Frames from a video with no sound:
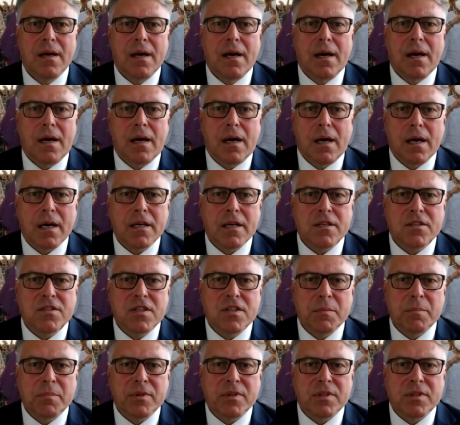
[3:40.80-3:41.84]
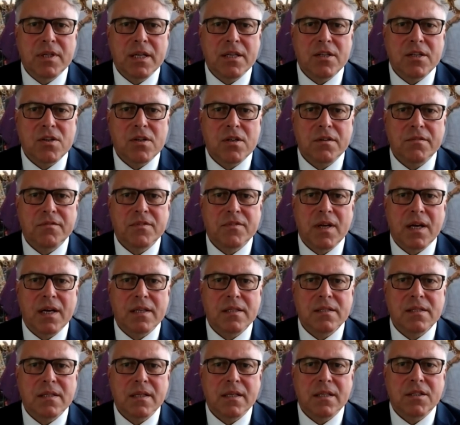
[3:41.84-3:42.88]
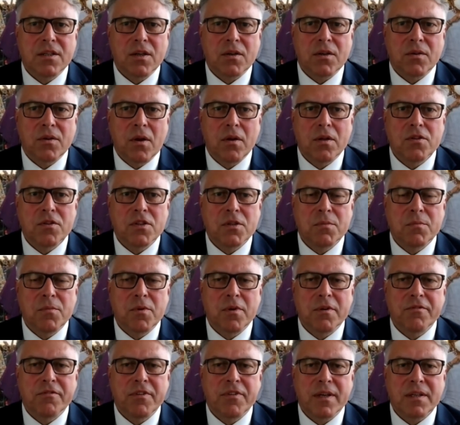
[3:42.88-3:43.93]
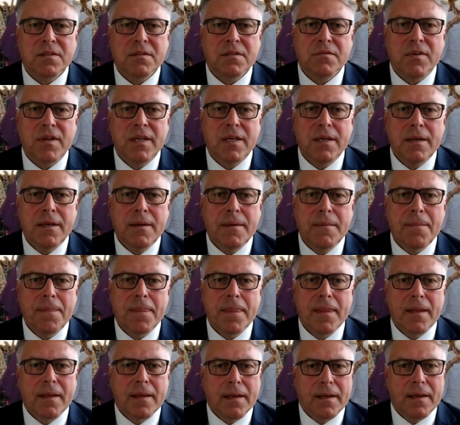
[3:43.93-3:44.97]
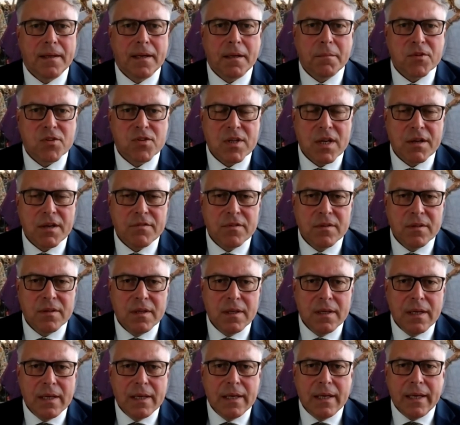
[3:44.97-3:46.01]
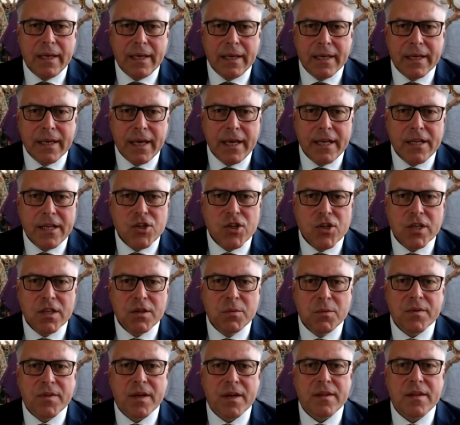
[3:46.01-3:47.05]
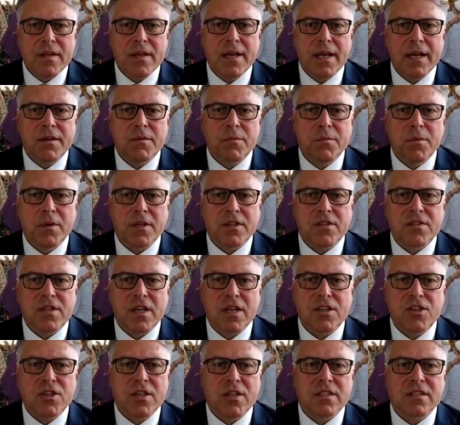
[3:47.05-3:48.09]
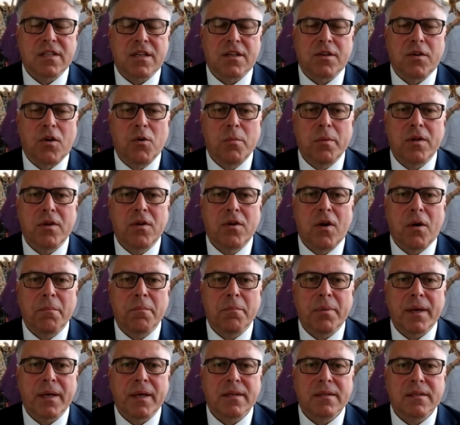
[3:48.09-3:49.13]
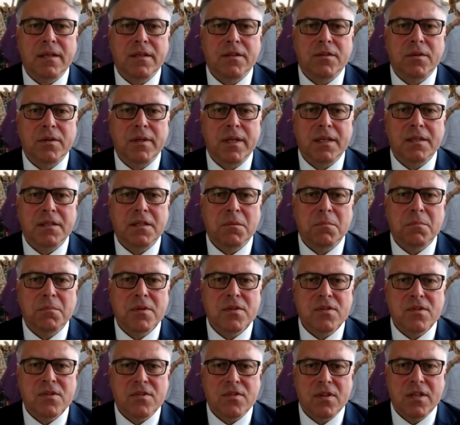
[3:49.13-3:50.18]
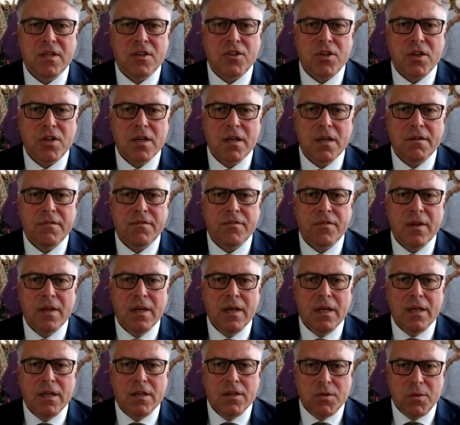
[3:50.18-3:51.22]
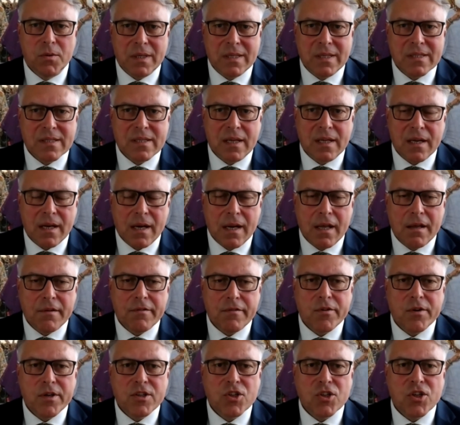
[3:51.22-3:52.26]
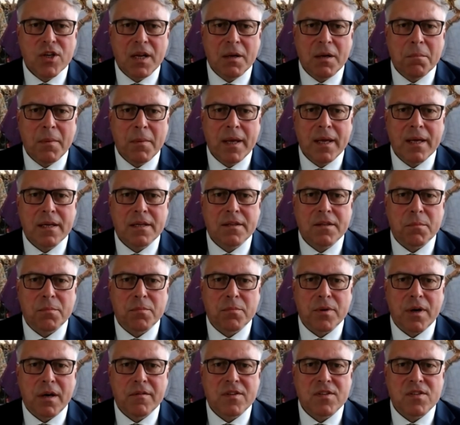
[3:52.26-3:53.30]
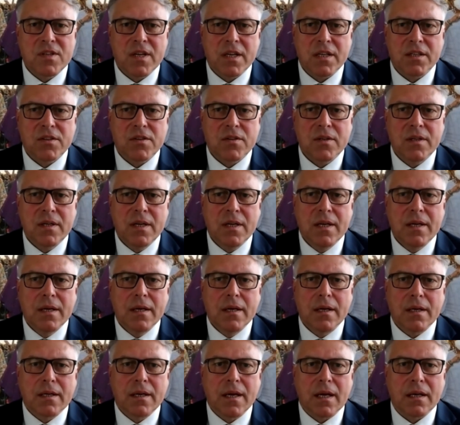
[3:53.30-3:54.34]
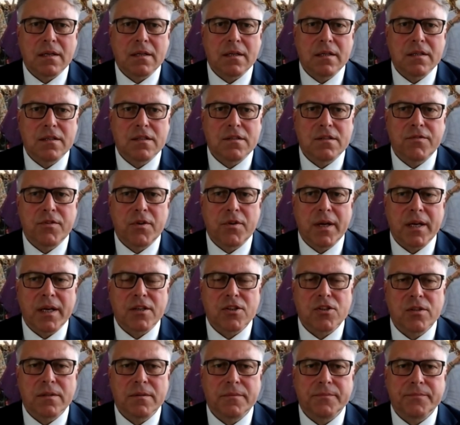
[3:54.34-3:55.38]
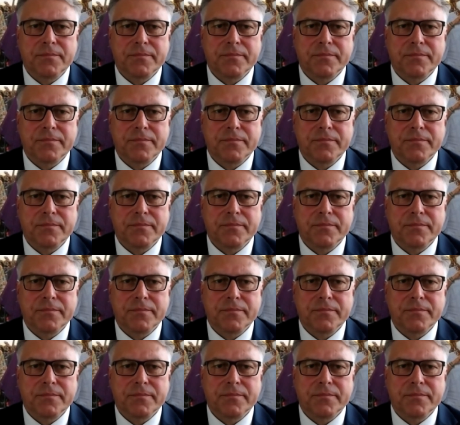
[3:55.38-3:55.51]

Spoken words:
harness the potential of data and technology more effectively. And number seven, engaging with other networks such as the Global Compact and Connecting Business Initiative to extend leverage and make the private sector a catalyst for action.